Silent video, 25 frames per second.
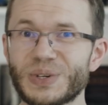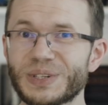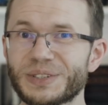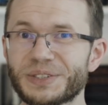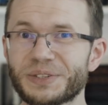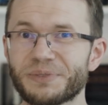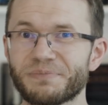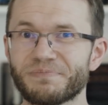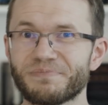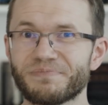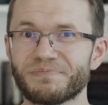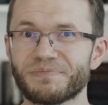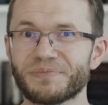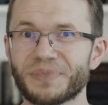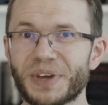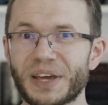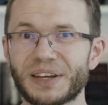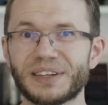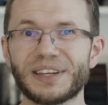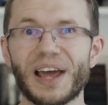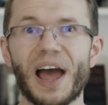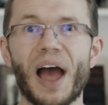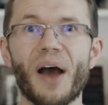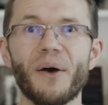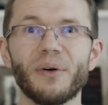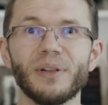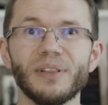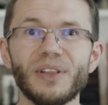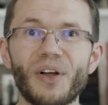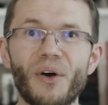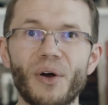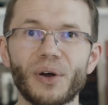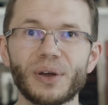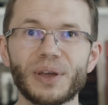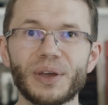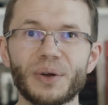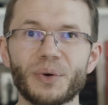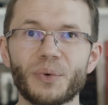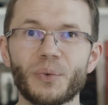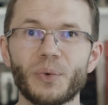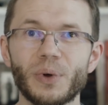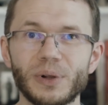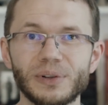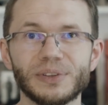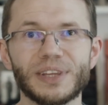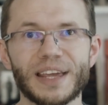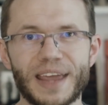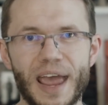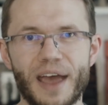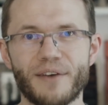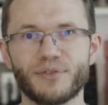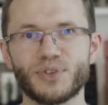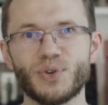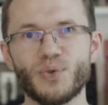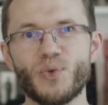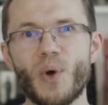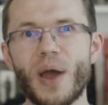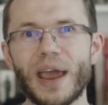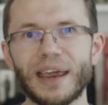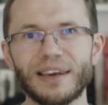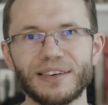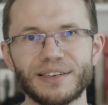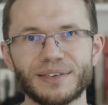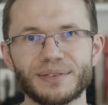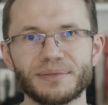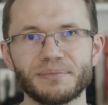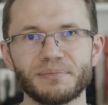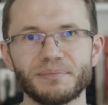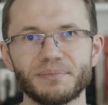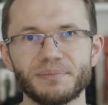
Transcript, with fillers: it? And how long will they have to wait?